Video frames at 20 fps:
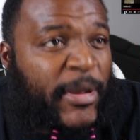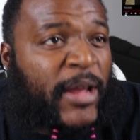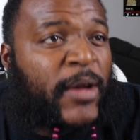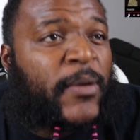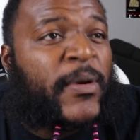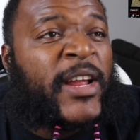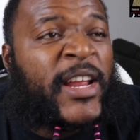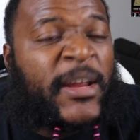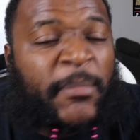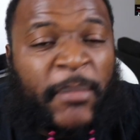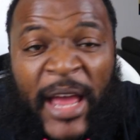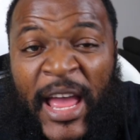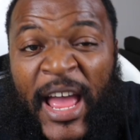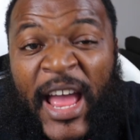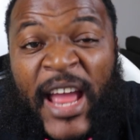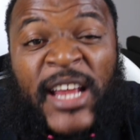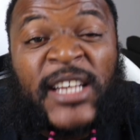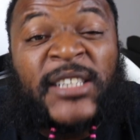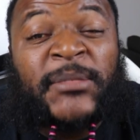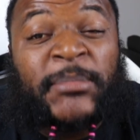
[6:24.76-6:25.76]
bet when he
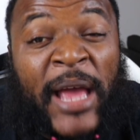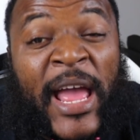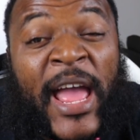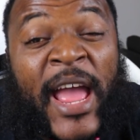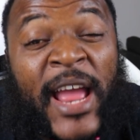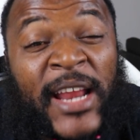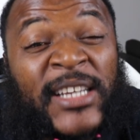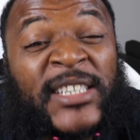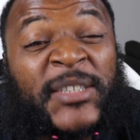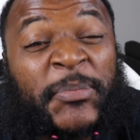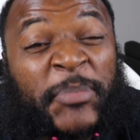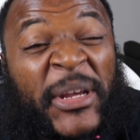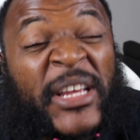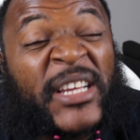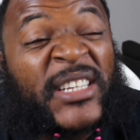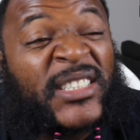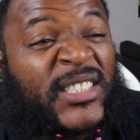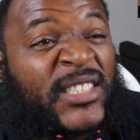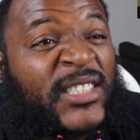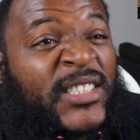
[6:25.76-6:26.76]
mad, he's mad, he's
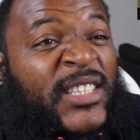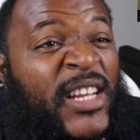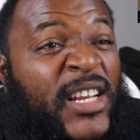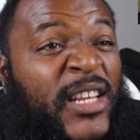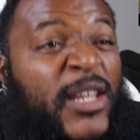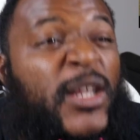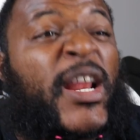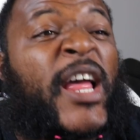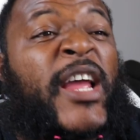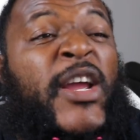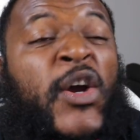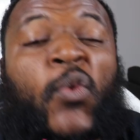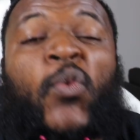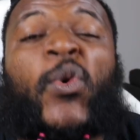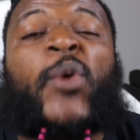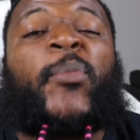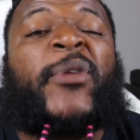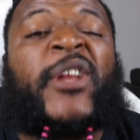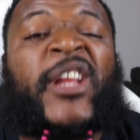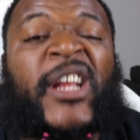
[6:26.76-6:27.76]
pissed. He look like he'll
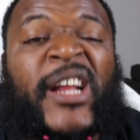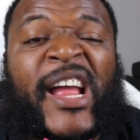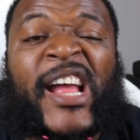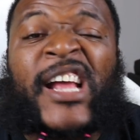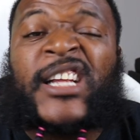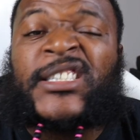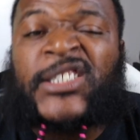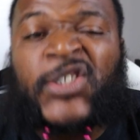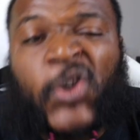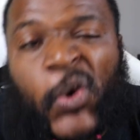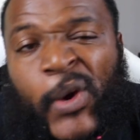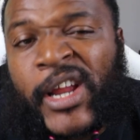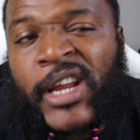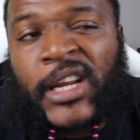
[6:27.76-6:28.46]
whoop a nigga ass quick.